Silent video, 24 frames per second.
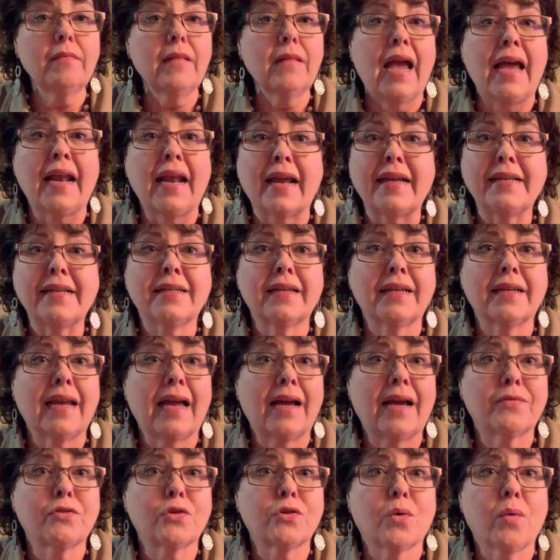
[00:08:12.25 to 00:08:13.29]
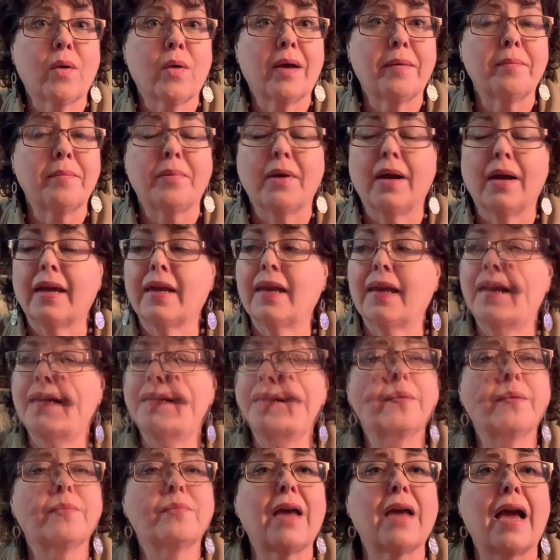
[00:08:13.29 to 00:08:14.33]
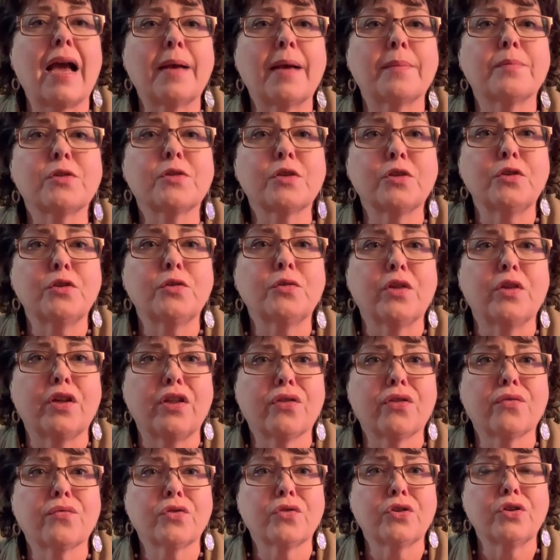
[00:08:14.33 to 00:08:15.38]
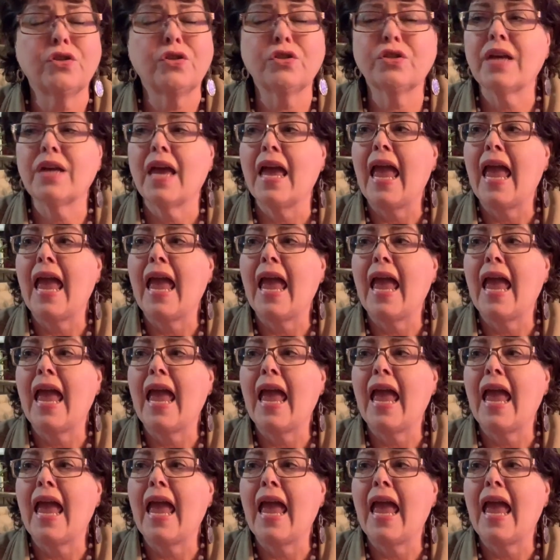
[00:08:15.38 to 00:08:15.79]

And I didn't have to go out and buy it. I am absolutely thrilled.